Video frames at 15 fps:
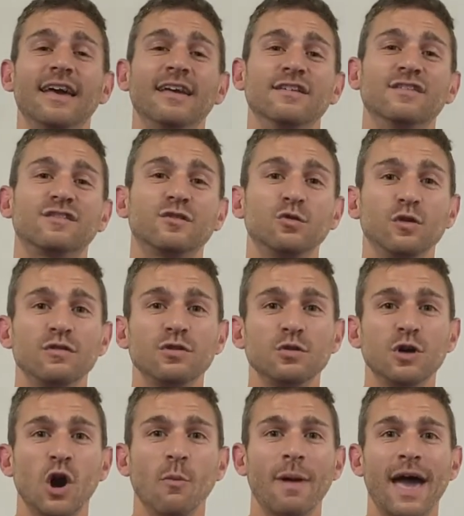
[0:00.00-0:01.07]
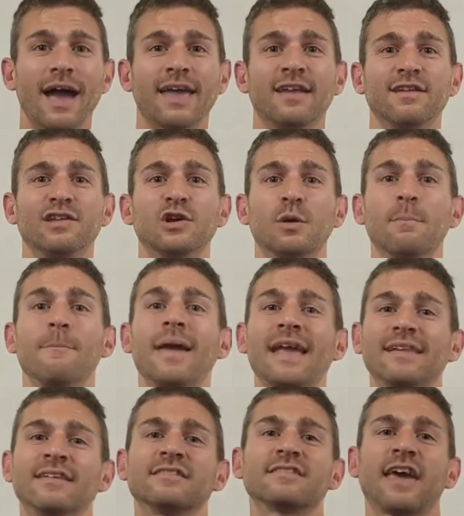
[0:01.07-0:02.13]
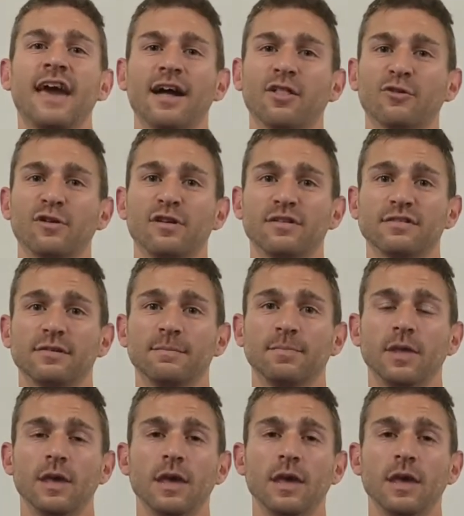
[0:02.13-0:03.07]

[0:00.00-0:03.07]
as soon as you go back into your maintenance calories.